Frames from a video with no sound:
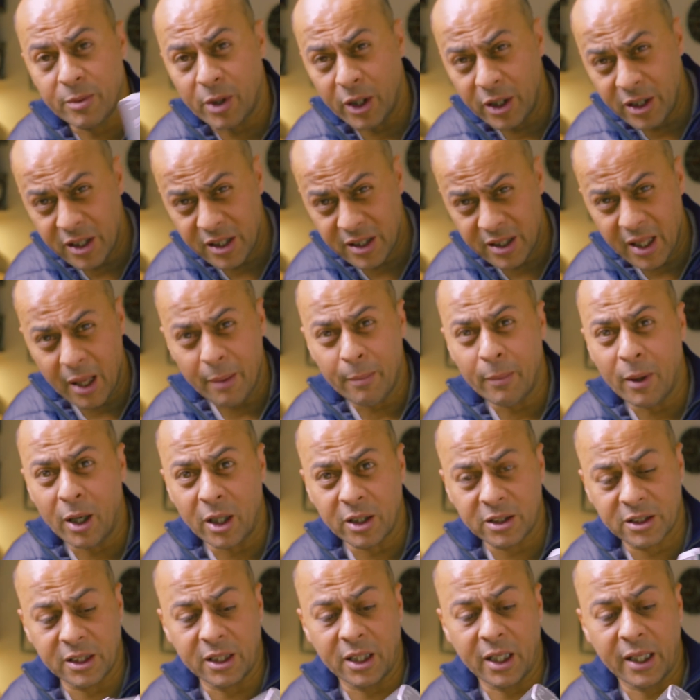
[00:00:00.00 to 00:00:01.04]
I'm going to
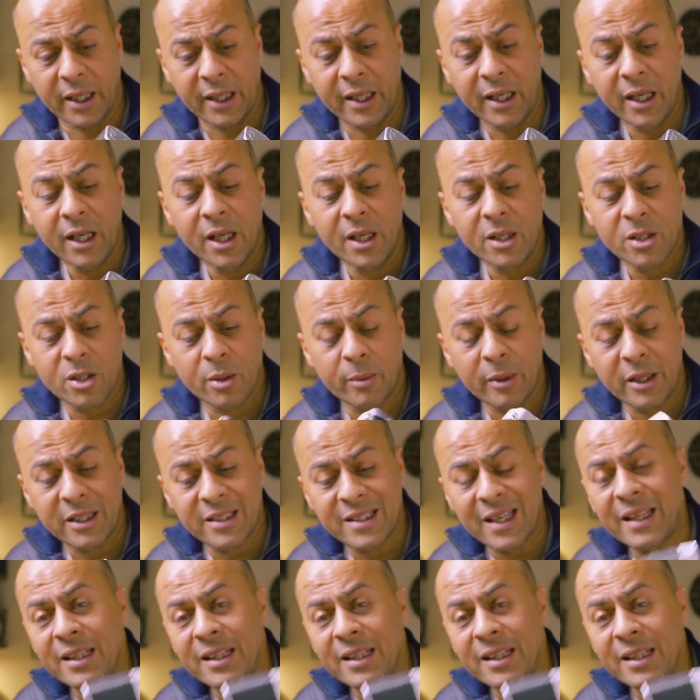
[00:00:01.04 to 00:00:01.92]
Denmark tonight, so I'm going to